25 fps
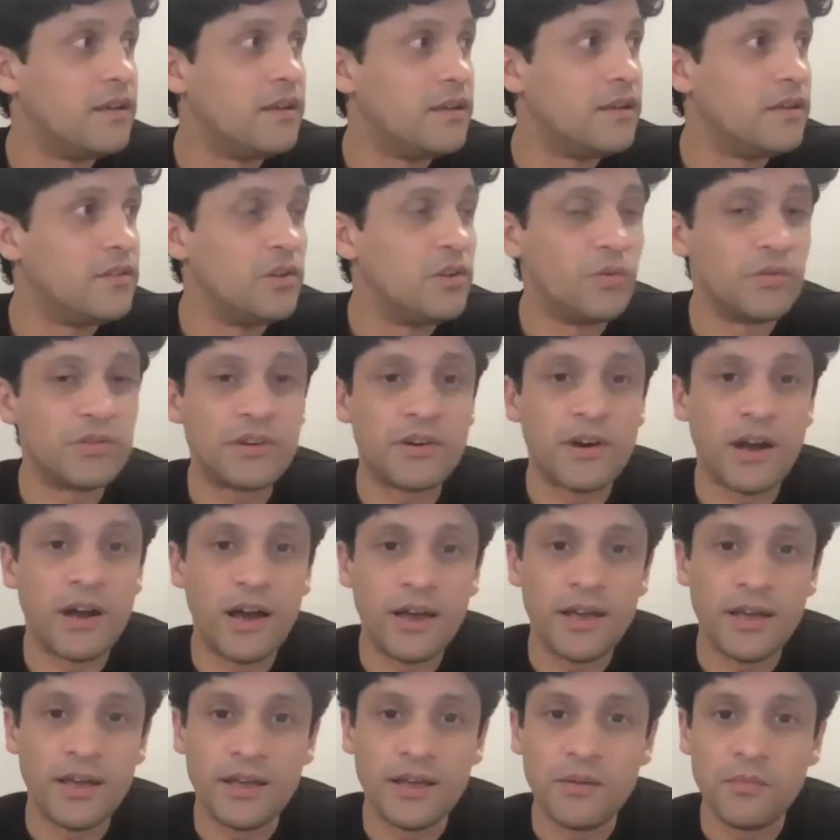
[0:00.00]
she was
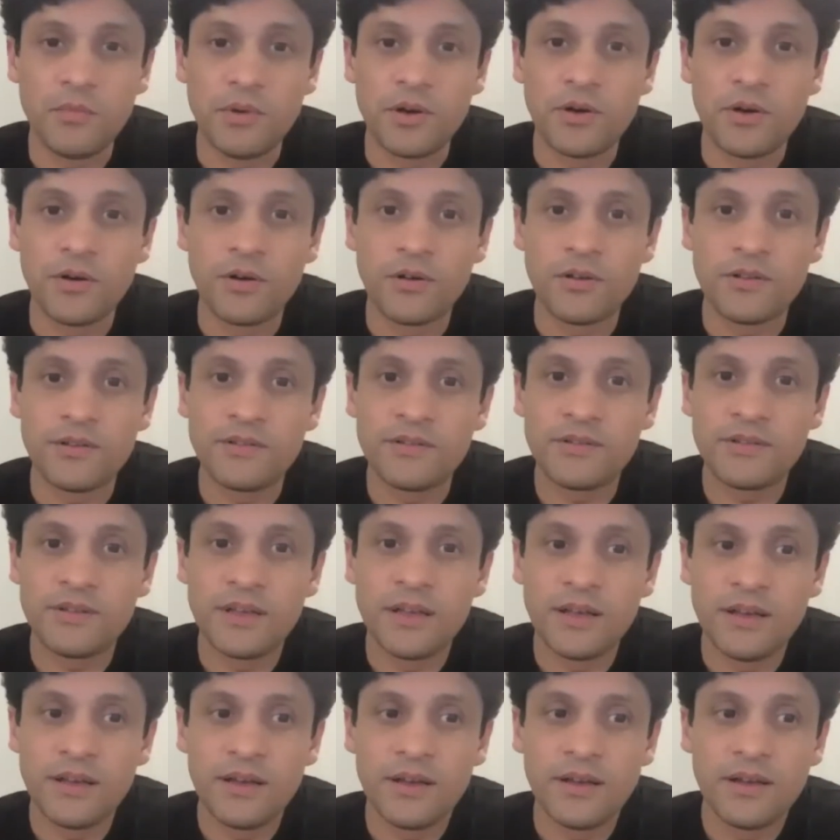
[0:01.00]
crying because
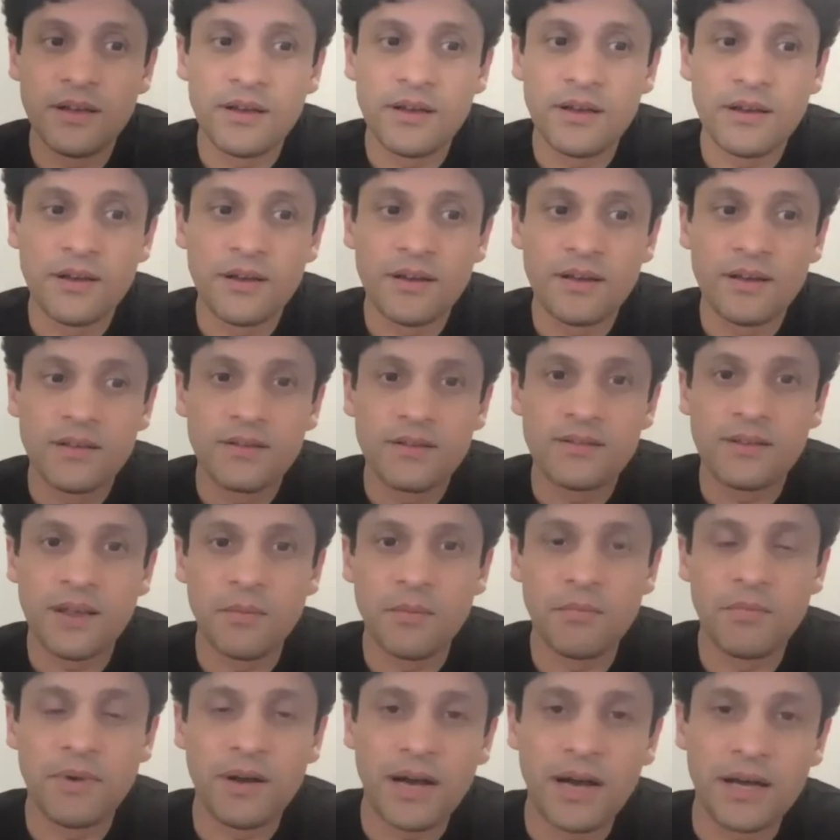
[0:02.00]

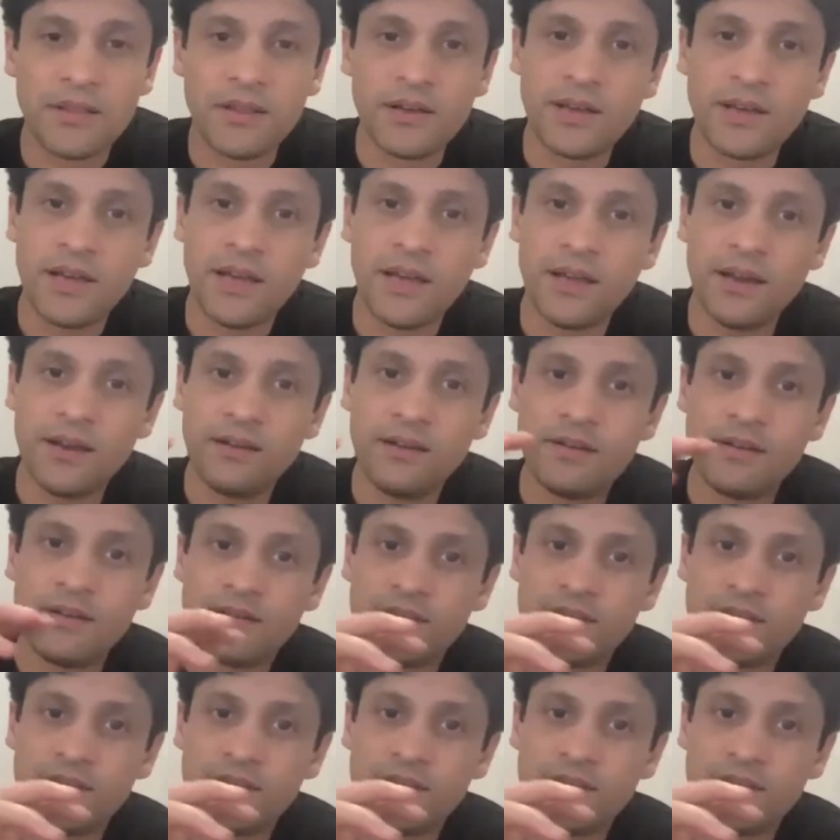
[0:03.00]
some other kid